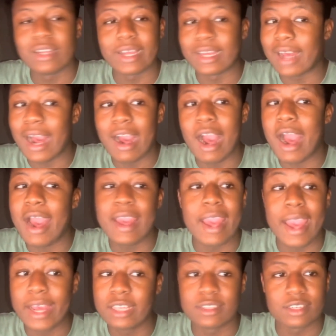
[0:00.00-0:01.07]
I
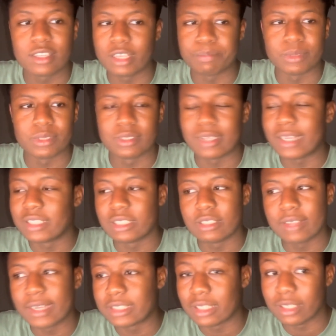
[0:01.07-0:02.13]
hate the Clippers
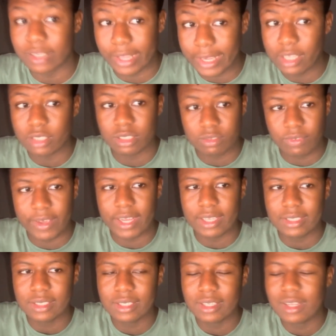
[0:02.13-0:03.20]
as a Lakers
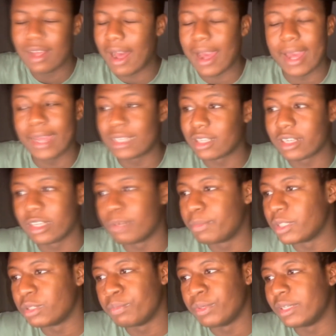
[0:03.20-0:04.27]
fan. I hate the
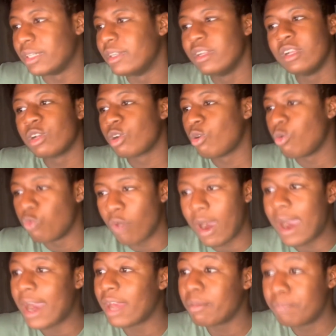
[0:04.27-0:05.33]
Clippers, but
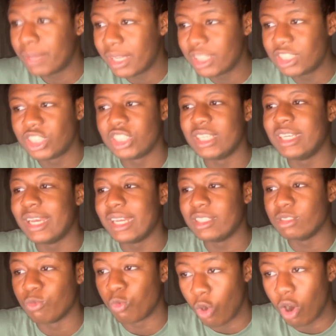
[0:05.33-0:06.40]
Kawhi, PG,
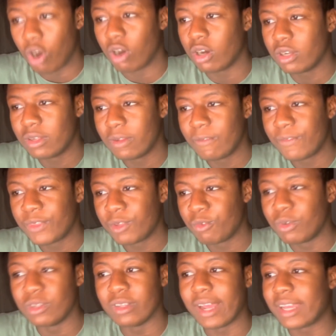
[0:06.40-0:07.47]
and Wall
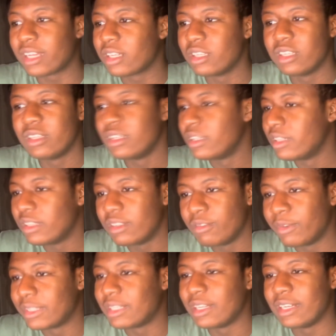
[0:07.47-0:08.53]
with
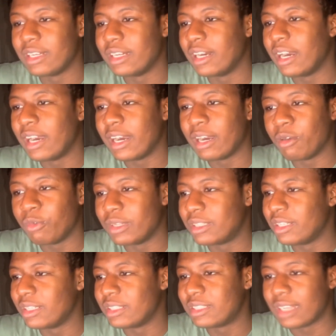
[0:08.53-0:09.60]

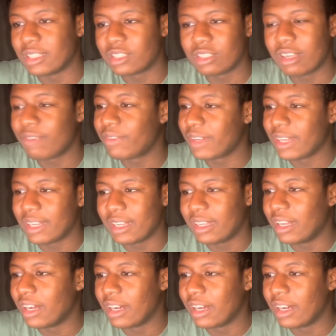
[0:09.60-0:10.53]
their center, I forget